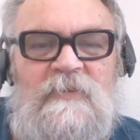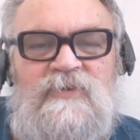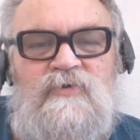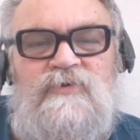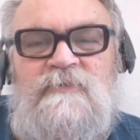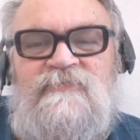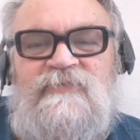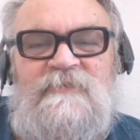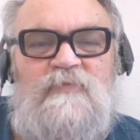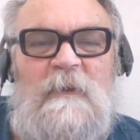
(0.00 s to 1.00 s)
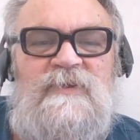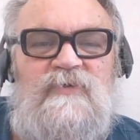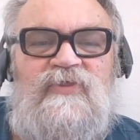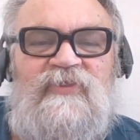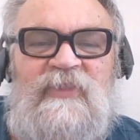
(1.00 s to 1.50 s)
you use this when
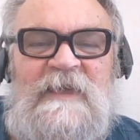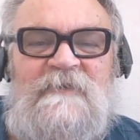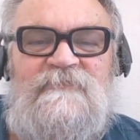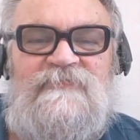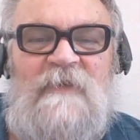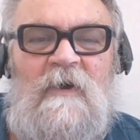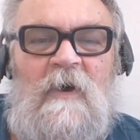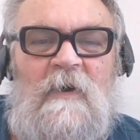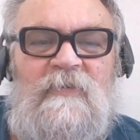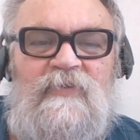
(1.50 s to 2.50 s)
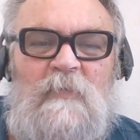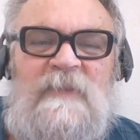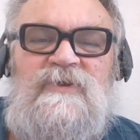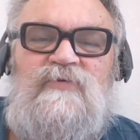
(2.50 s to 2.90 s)
you think of when